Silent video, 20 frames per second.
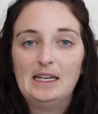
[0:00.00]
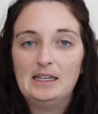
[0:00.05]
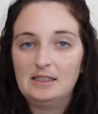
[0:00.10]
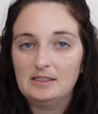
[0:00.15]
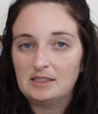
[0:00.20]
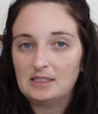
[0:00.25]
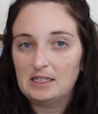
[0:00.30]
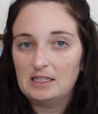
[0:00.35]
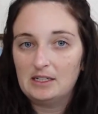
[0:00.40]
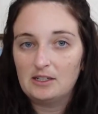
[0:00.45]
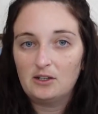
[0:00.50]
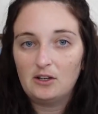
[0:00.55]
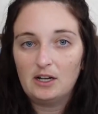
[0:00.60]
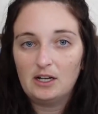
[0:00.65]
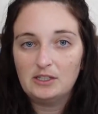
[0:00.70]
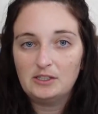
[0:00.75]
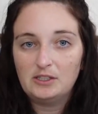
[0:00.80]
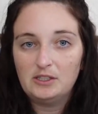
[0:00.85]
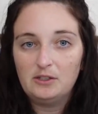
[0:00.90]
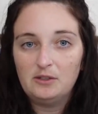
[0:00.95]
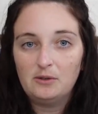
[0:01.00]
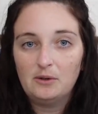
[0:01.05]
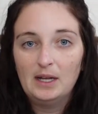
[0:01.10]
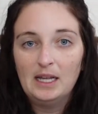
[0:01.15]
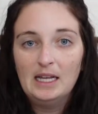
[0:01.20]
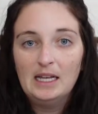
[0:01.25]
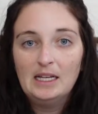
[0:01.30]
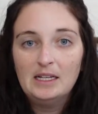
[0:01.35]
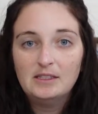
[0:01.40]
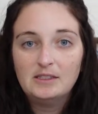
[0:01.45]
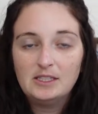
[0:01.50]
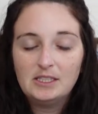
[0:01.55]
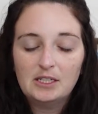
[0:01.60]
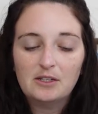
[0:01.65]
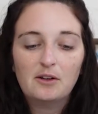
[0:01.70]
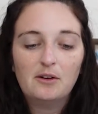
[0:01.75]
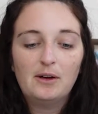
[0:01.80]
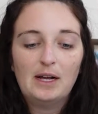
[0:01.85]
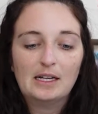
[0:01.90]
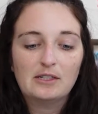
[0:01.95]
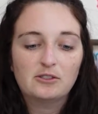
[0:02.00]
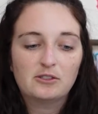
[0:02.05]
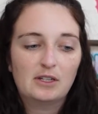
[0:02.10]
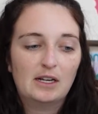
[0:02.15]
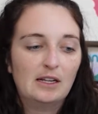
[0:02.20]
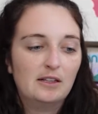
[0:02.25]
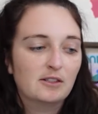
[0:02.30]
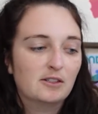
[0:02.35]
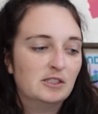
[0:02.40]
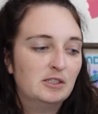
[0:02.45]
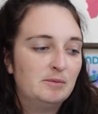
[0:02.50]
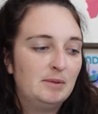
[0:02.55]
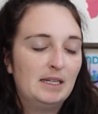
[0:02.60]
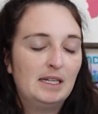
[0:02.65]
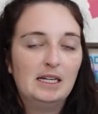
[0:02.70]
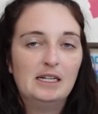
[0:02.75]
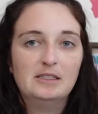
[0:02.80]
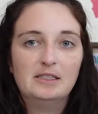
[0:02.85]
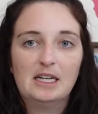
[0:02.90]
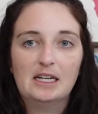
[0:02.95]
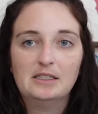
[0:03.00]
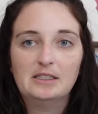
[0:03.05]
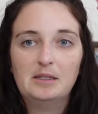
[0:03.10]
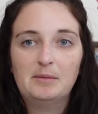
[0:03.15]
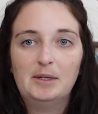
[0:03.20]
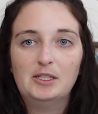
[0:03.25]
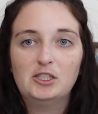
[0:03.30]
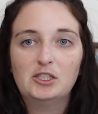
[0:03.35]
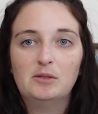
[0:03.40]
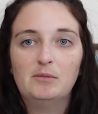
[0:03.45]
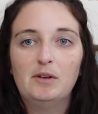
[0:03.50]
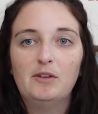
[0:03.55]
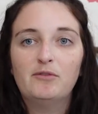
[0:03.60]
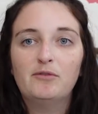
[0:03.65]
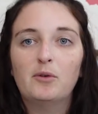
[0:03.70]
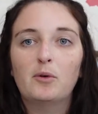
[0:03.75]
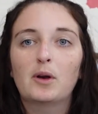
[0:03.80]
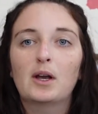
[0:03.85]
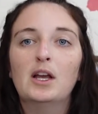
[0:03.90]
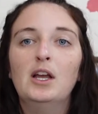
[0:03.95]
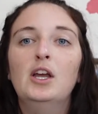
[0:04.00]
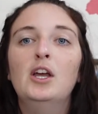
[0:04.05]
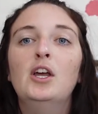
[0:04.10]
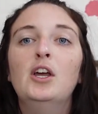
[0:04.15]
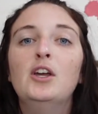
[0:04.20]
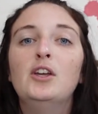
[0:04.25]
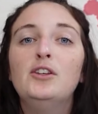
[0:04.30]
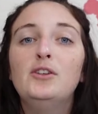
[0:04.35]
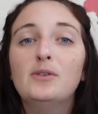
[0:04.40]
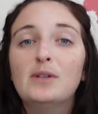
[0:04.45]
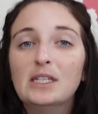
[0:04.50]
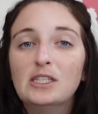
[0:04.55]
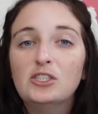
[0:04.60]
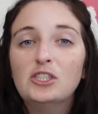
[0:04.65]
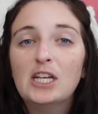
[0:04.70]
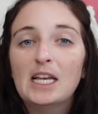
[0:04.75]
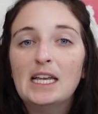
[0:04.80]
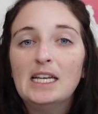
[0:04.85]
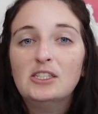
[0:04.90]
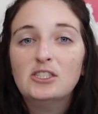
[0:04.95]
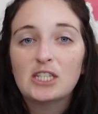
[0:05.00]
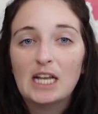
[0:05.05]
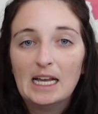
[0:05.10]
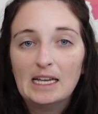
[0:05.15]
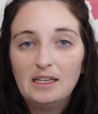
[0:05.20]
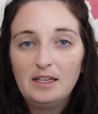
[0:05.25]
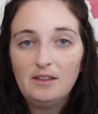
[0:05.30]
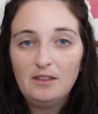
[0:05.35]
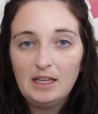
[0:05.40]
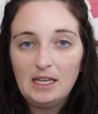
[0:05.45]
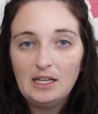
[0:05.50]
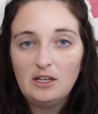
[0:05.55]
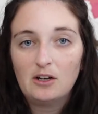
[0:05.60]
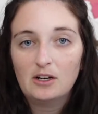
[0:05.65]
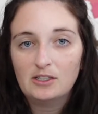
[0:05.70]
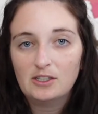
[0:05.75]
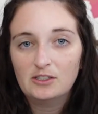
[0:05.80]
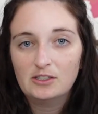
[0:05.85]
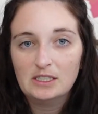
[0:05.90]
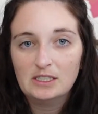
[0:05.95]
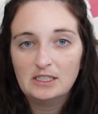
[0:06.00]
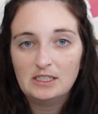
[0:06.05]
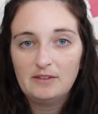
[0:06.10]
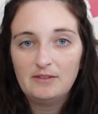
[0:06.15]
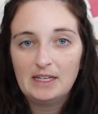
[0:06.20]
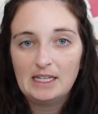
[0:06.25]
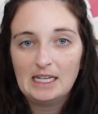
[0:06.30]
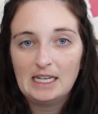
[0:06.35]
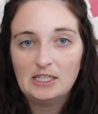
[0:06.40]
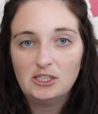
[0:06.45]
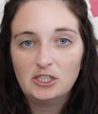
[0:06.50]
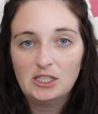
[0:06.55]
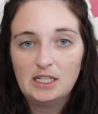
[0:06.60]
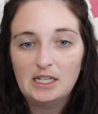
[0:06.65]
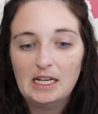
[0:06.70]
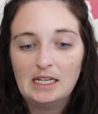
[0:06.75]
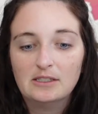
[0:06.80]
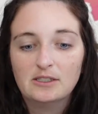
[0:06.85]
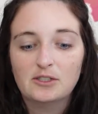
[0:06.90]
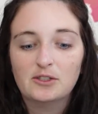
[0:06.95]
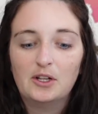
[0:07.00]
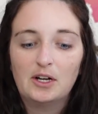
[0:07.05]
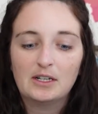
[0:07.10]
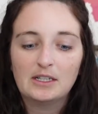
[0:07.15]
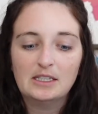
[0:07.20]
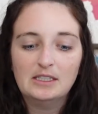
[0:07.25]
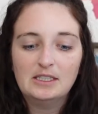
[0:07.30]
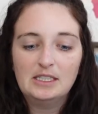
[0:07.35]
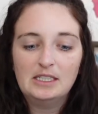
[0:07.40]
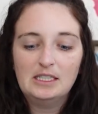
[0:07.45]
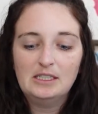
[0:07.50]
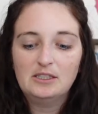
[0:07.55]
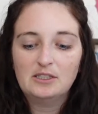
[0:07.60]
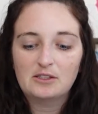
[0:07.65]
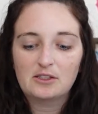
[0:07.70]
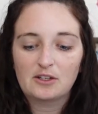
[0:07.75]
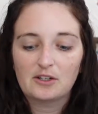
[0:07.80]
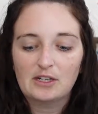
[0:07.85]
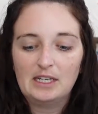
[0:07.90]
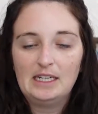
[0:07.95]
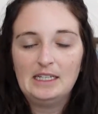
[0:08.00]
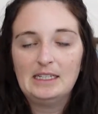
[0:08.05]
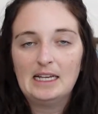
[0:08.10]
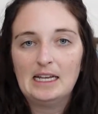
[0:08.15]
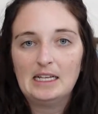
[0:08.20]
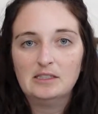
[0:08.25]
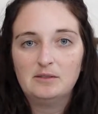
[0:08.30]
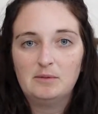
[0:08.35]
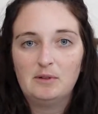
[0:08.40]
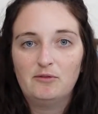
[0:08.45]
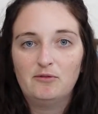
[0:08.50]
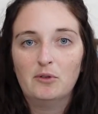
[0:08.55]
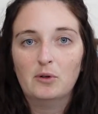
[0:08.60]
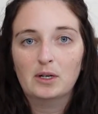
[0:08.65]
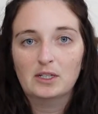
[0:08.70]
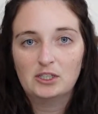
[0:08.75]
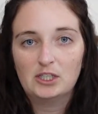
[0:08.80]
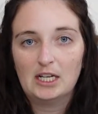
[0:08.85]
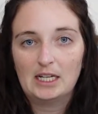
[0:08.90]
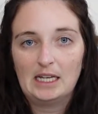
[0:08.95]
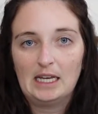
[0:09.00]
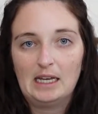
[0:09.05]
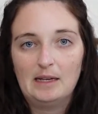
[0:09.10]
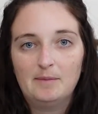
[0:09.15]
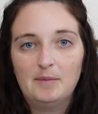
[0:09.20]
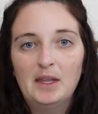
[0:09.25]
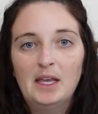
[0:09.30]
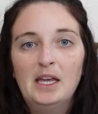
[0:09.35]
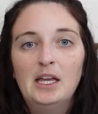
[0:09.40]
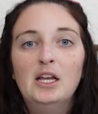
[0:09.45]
And it's gonna cost you $0 extra because, as I mentioned before, you can change anything on your Disney vacation as long as it is 30 days before check-in.